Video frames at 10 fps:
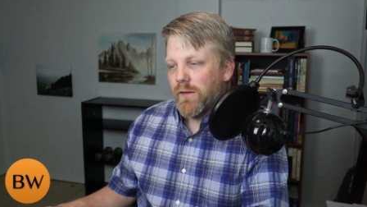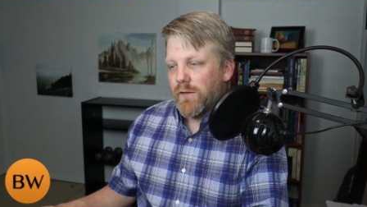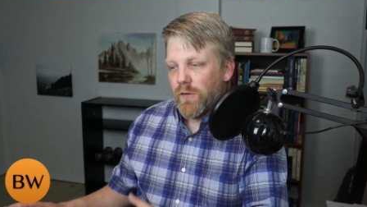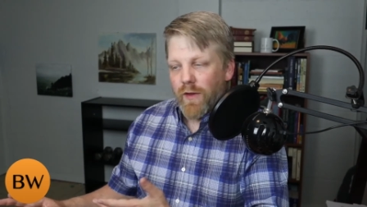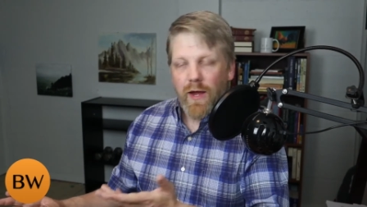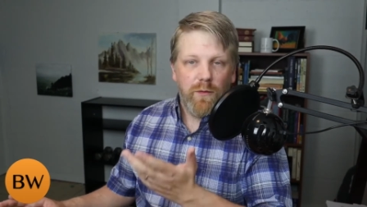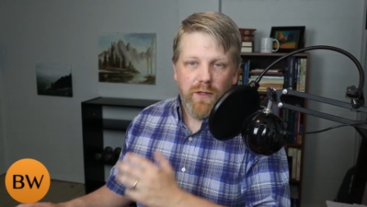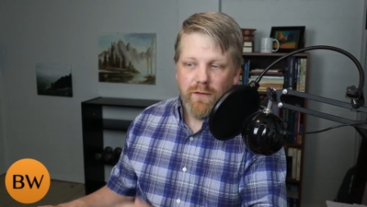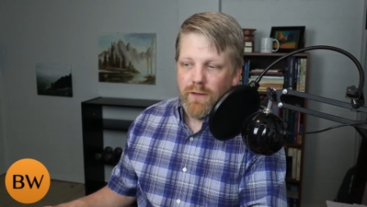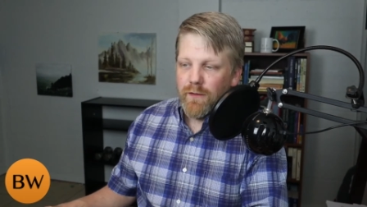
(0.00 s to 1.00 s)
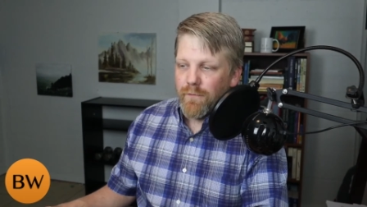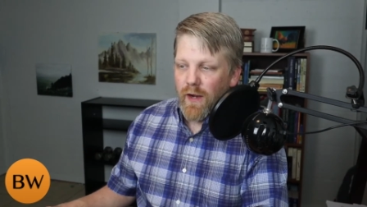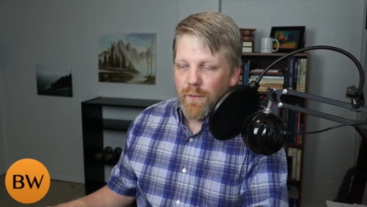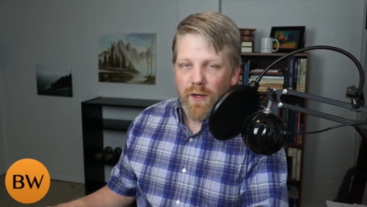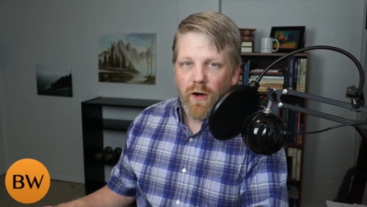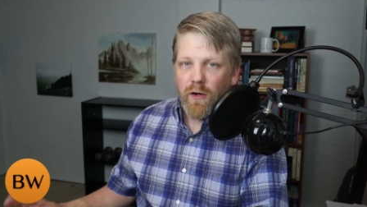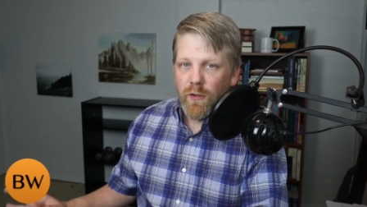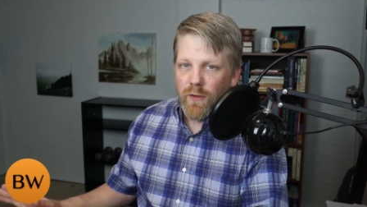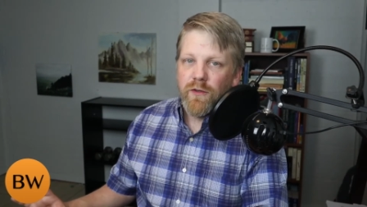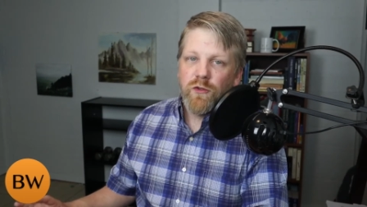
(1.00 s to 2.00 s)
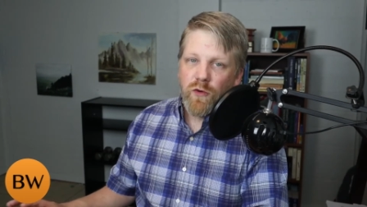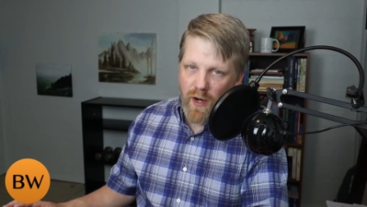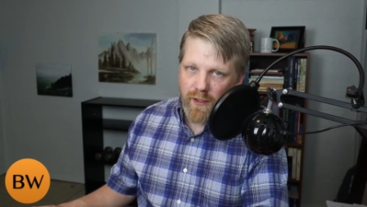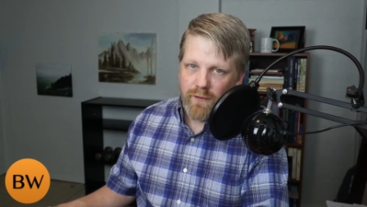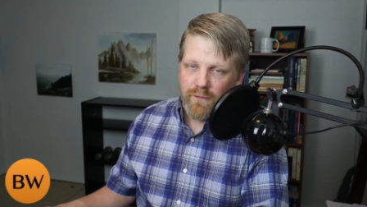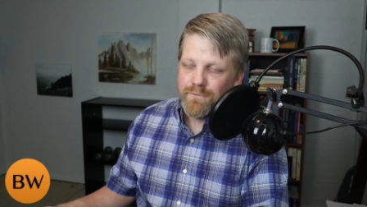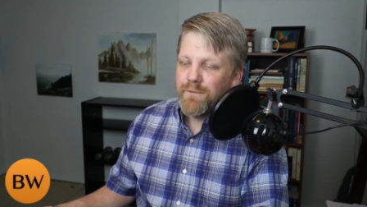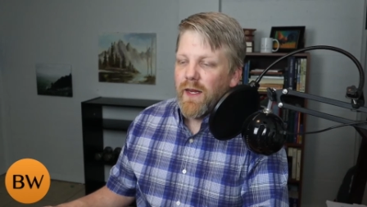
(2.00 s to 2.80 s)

So that was easy. I mean, are you even trying?